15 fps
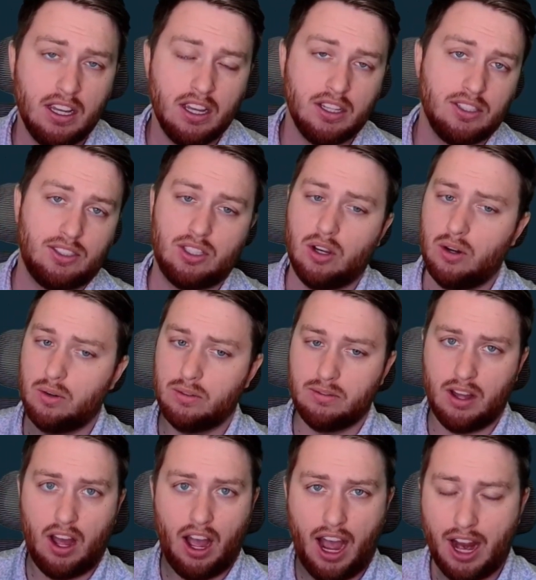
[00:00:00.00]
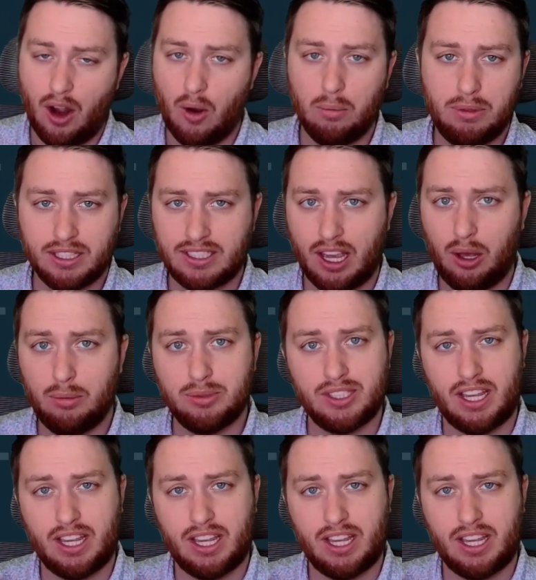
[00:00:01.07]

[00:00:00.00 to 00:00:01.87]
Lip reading: So I hope this helps,